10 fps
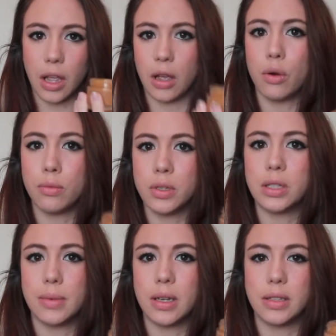It
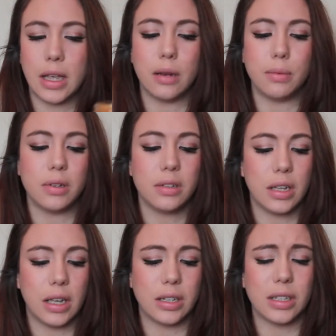almost smells
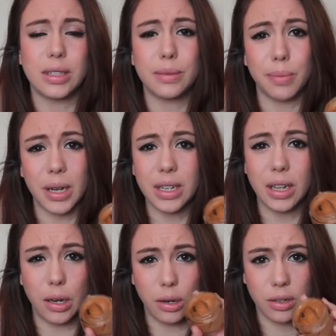edible, and despite
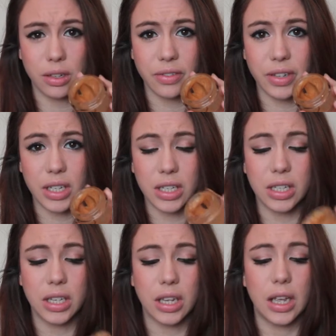the look of
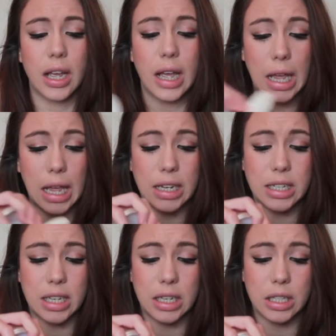it,
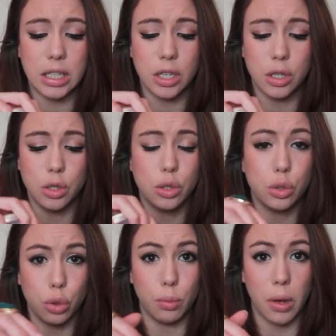it is
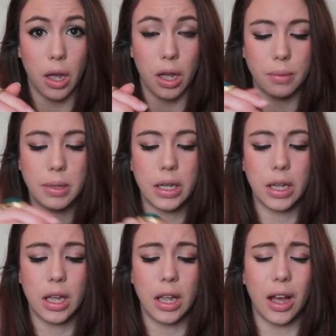superb.
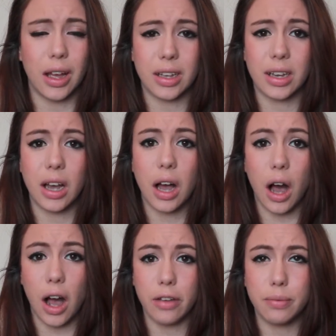Like,
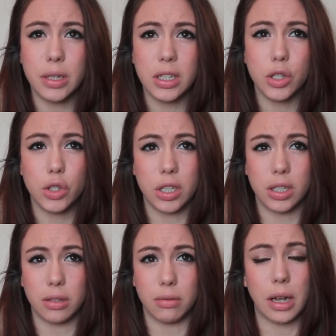I've been
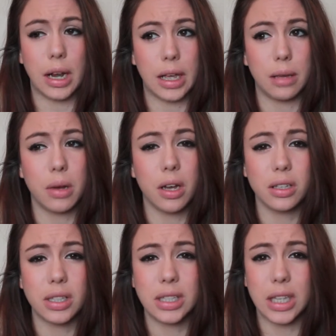using some clay
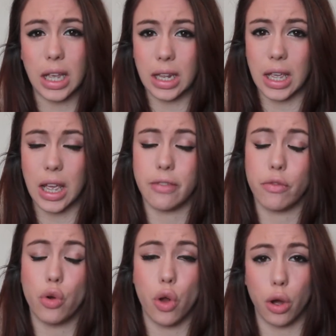masks and they have
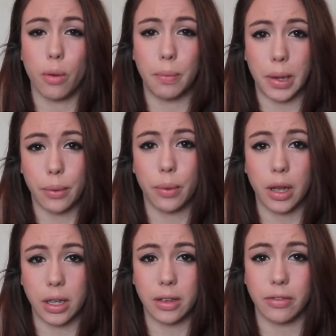not been
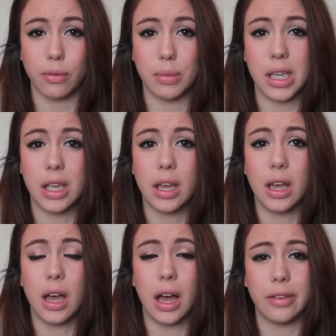working for me.
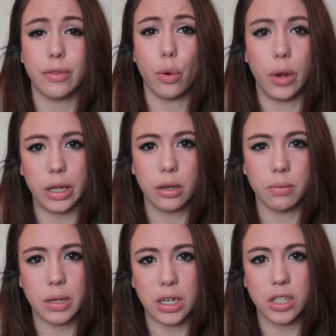I have oily
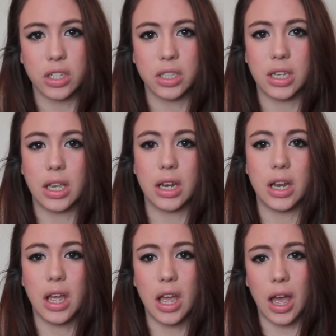combination
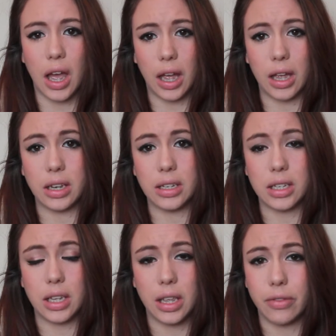skin,
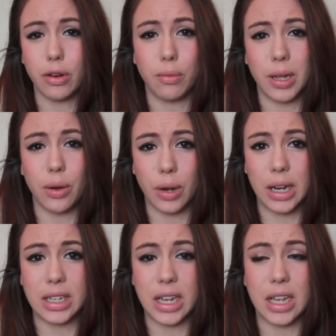and even on my
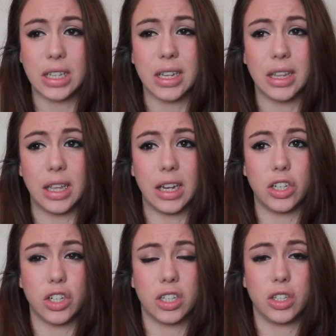oily days they
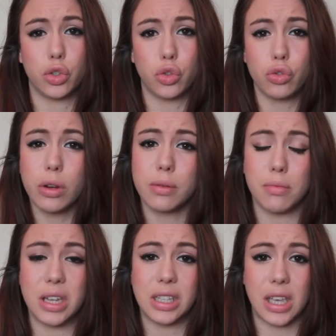just
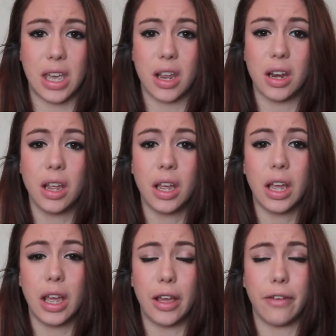stripped my skin.
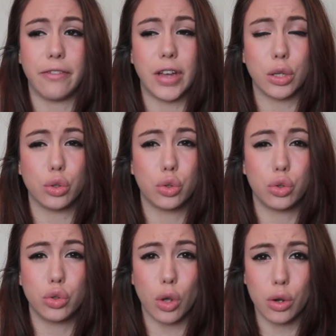It felt
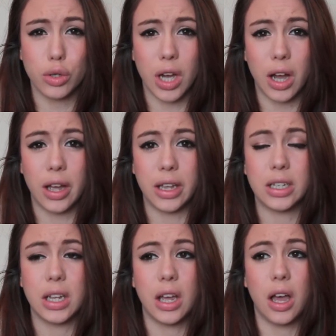so
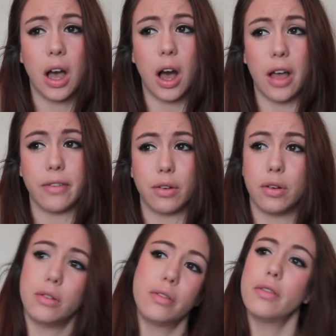tight. I've
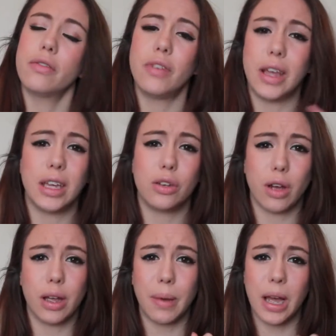got flaky
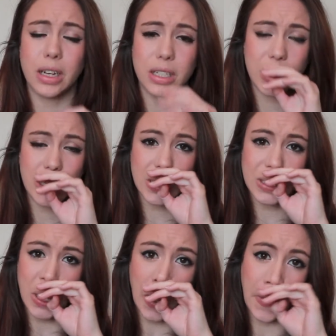dry
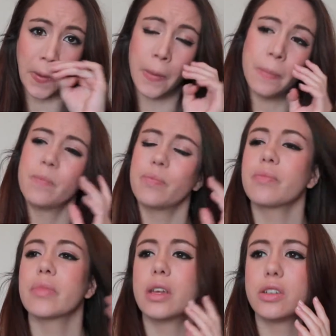patches, I've got
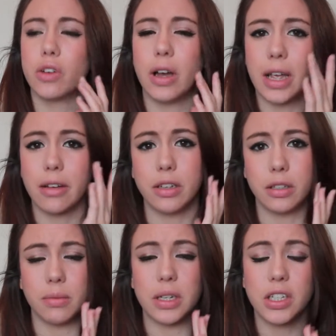dry
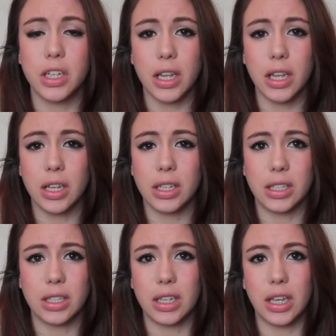areas on my
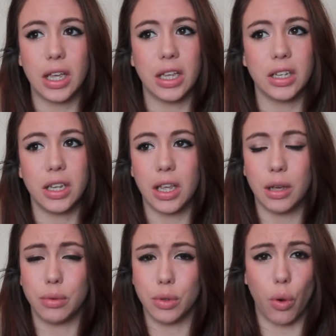cheeks.
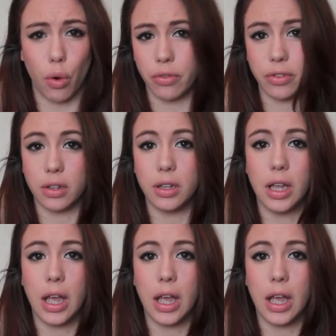It was awful.